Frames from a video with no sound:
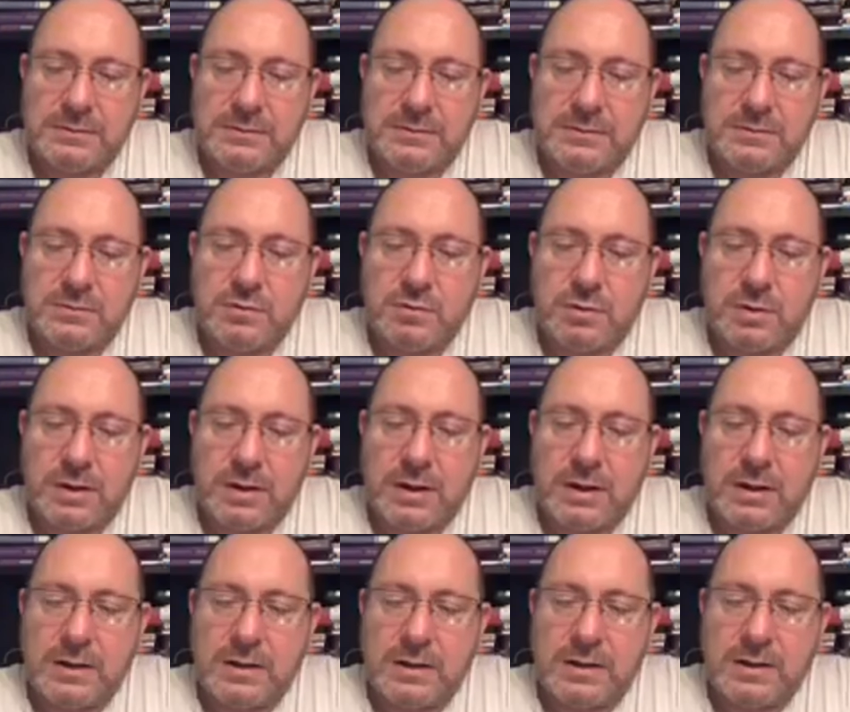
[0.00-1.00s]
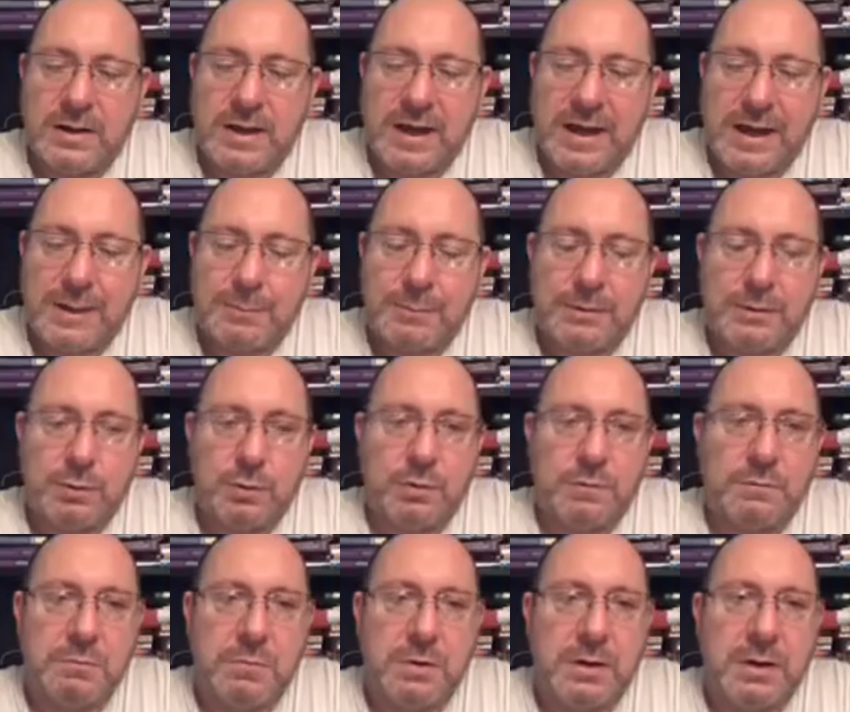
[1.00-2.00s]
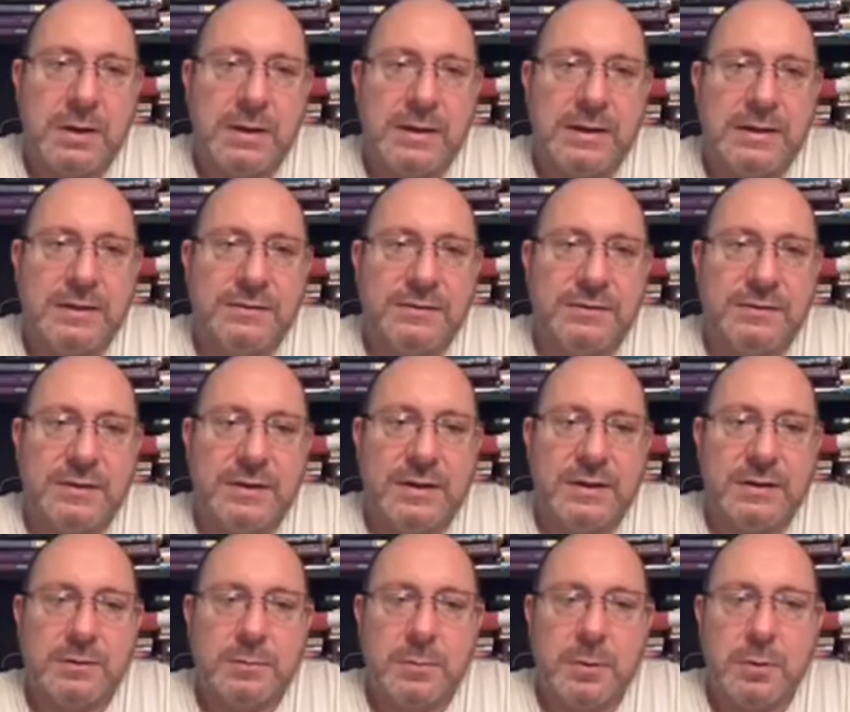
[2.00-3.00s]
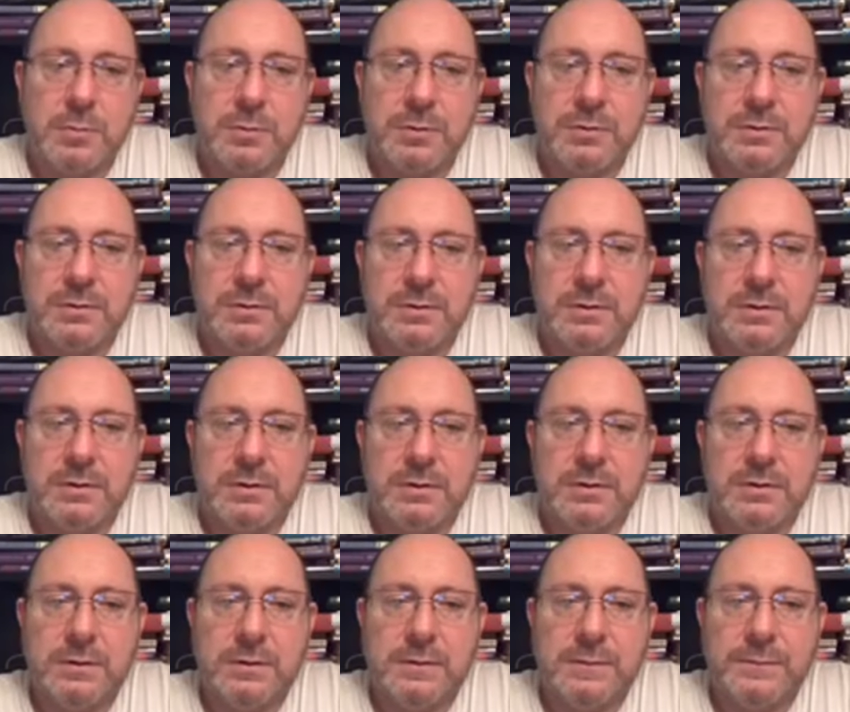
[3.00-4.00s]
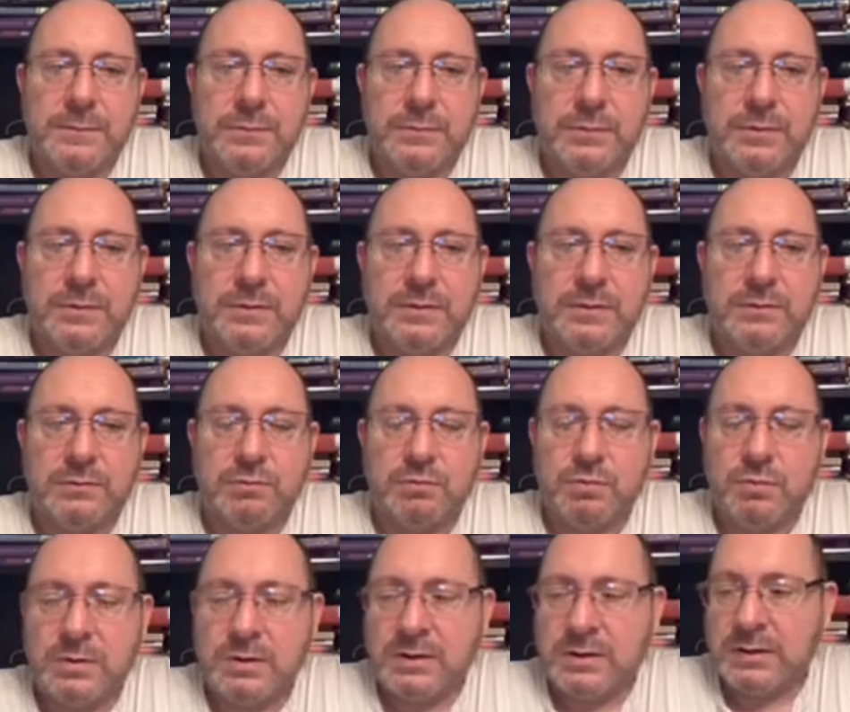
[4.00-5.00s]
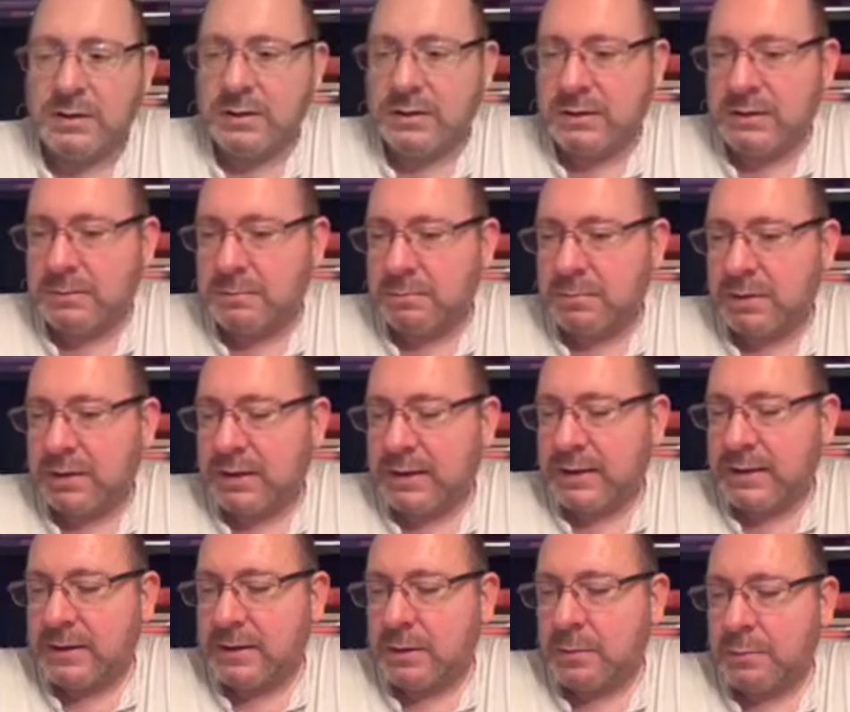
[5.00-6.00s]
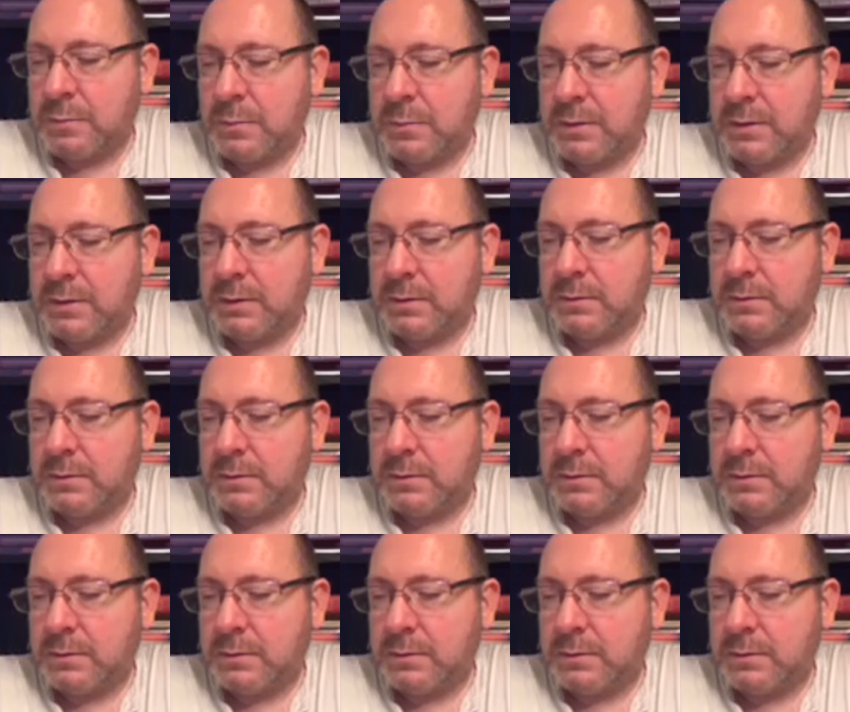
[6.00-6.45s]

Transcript: not happy with my internet at the moment. It's really playing up a bit,